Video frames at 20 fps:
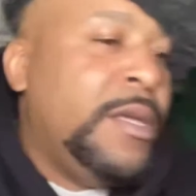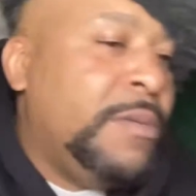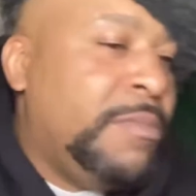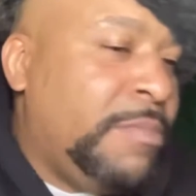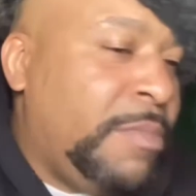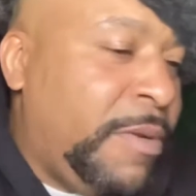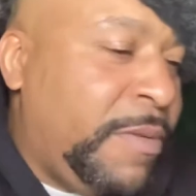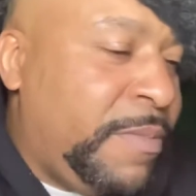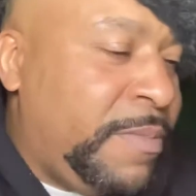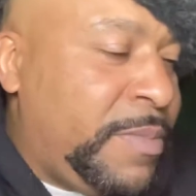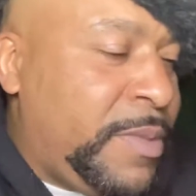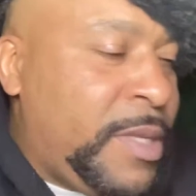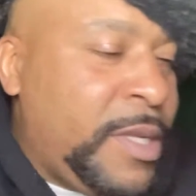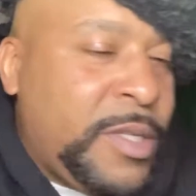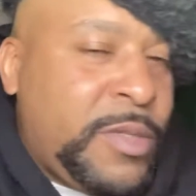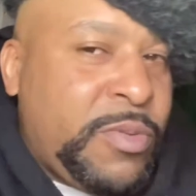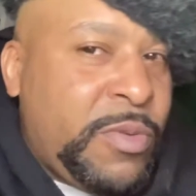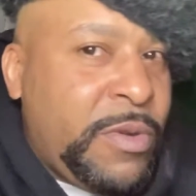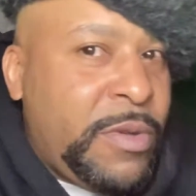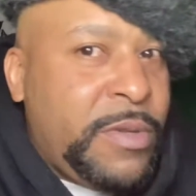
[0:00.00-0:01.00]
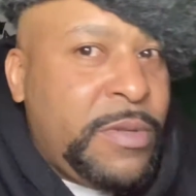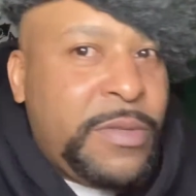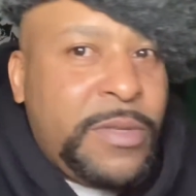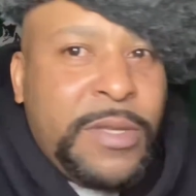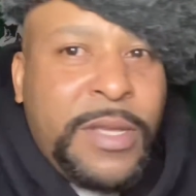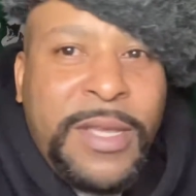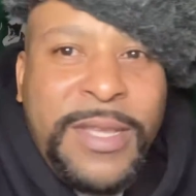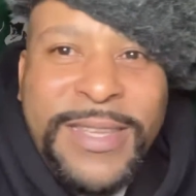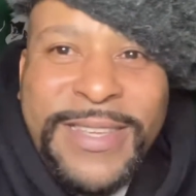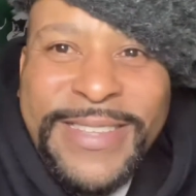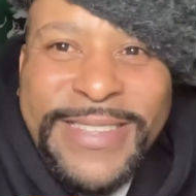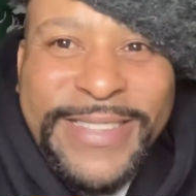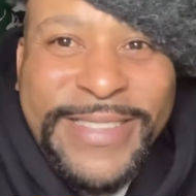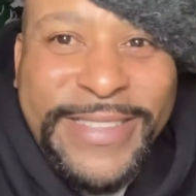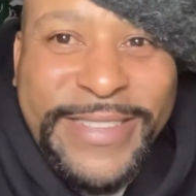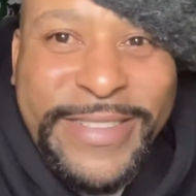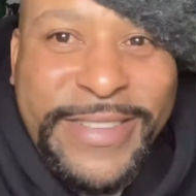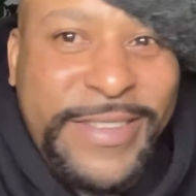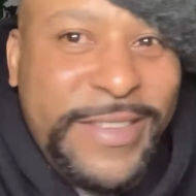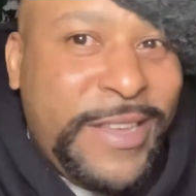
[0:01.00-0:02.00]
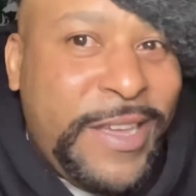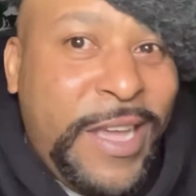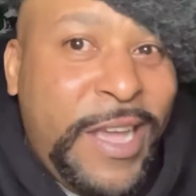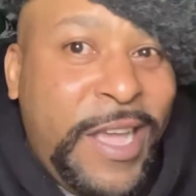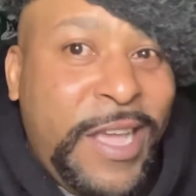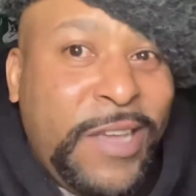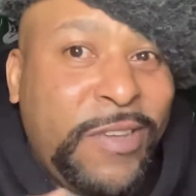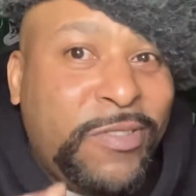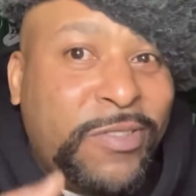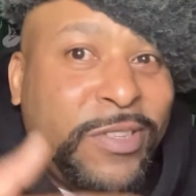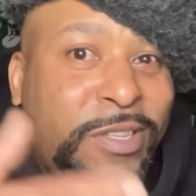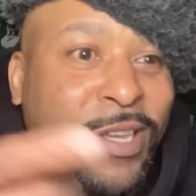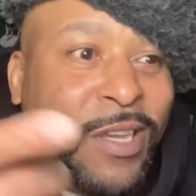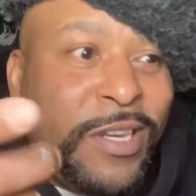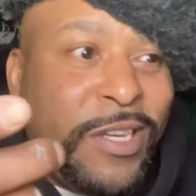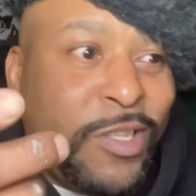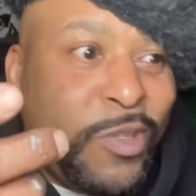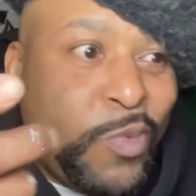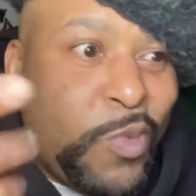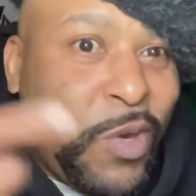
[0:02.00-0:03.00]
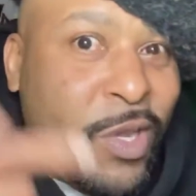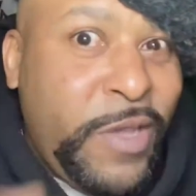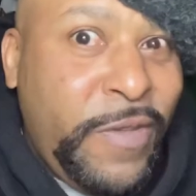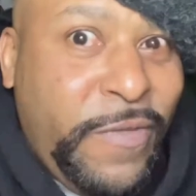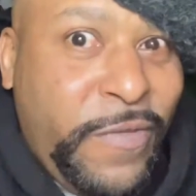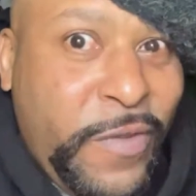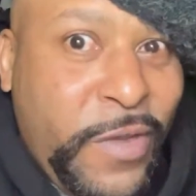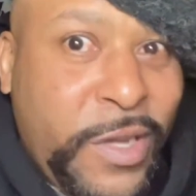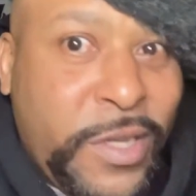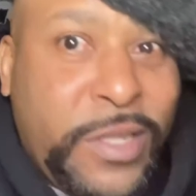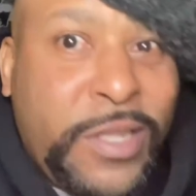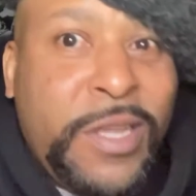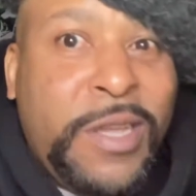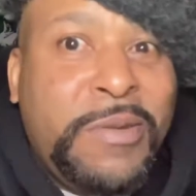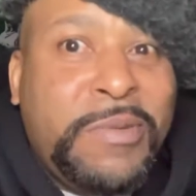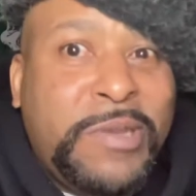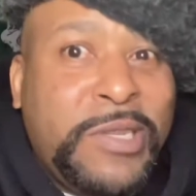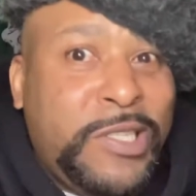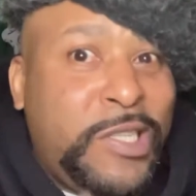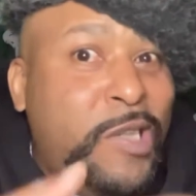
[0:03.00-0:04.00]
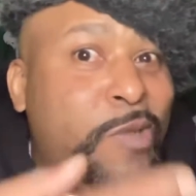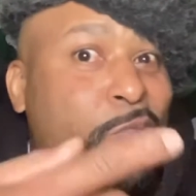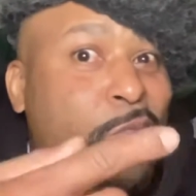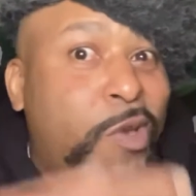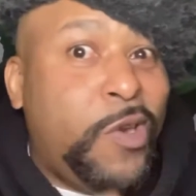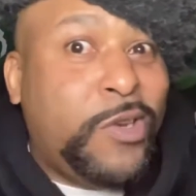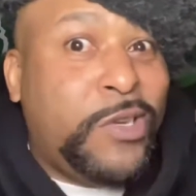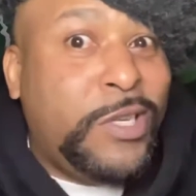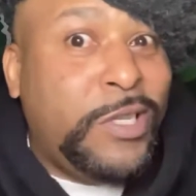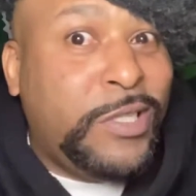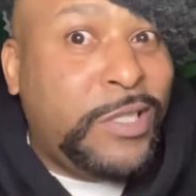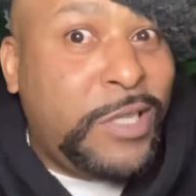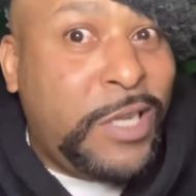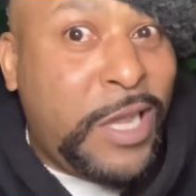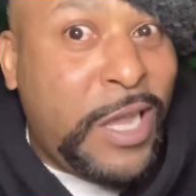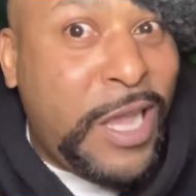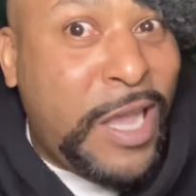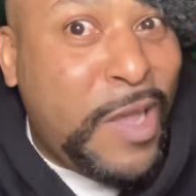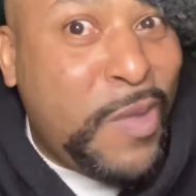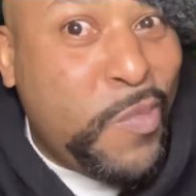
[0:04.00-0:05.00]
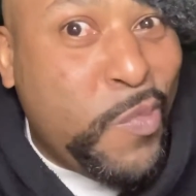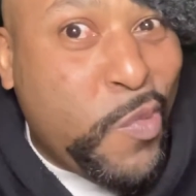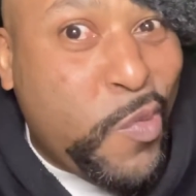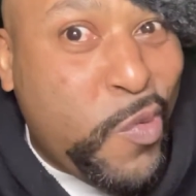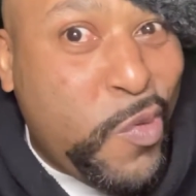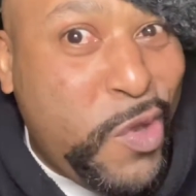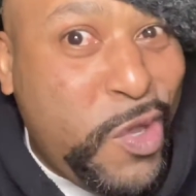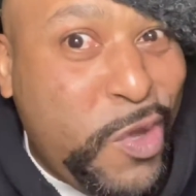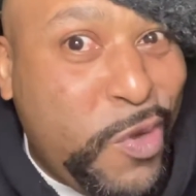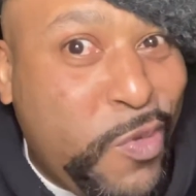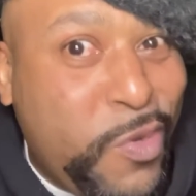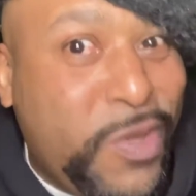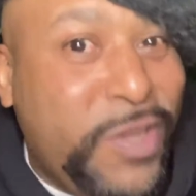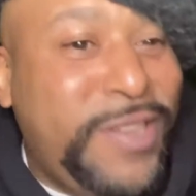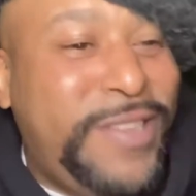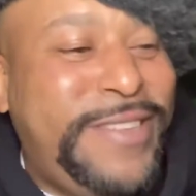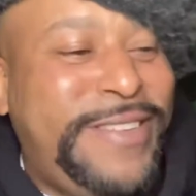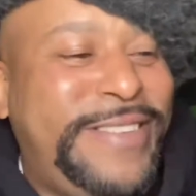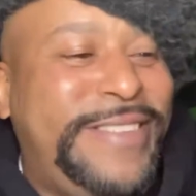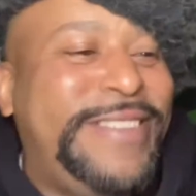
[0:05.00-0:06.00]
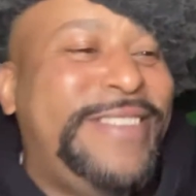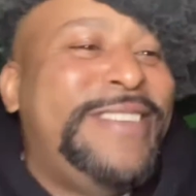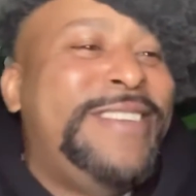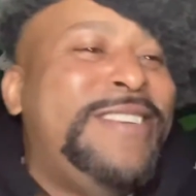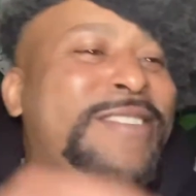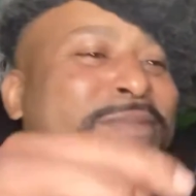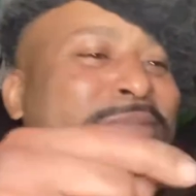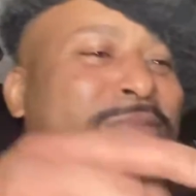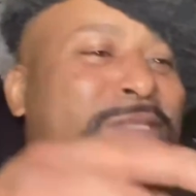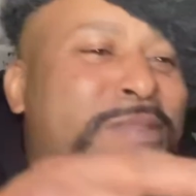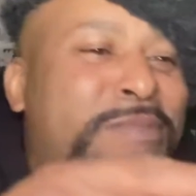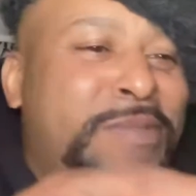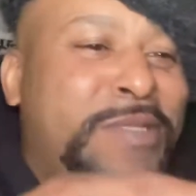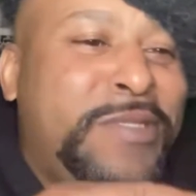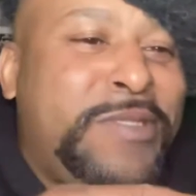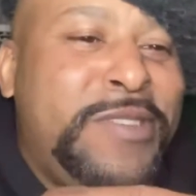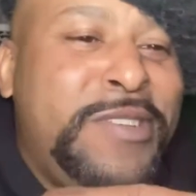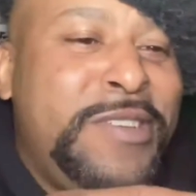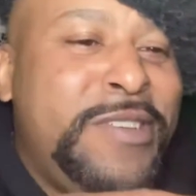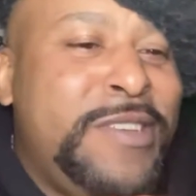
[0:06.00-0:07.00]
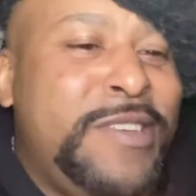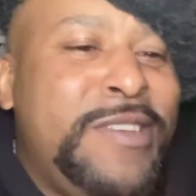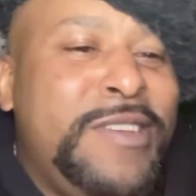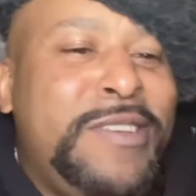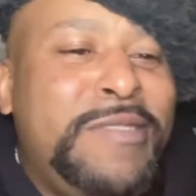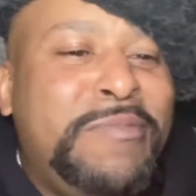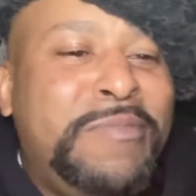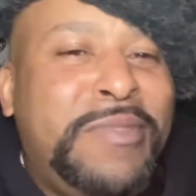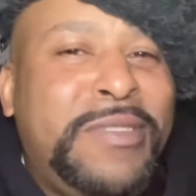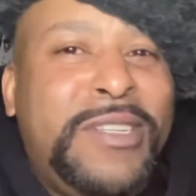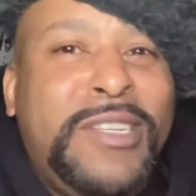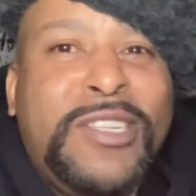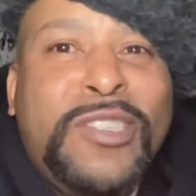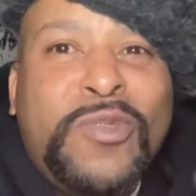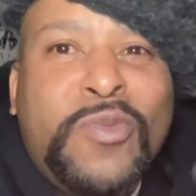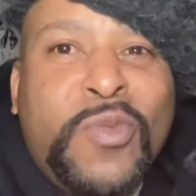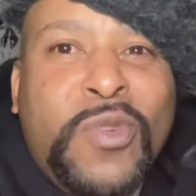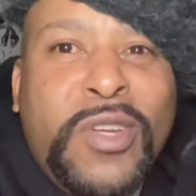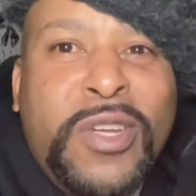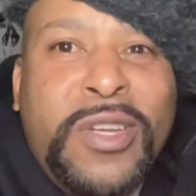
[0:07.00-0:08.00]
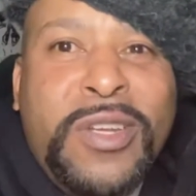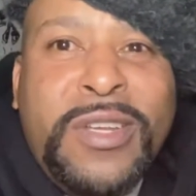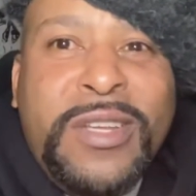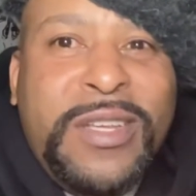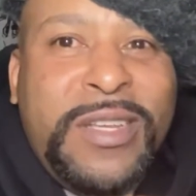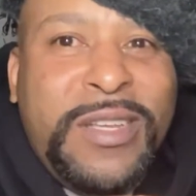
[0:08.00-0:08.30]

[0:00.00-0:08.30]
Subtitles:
But this where, and I ain't going to say this where he fucked up because he worked his game real good. You know what I'm talking about? But this where,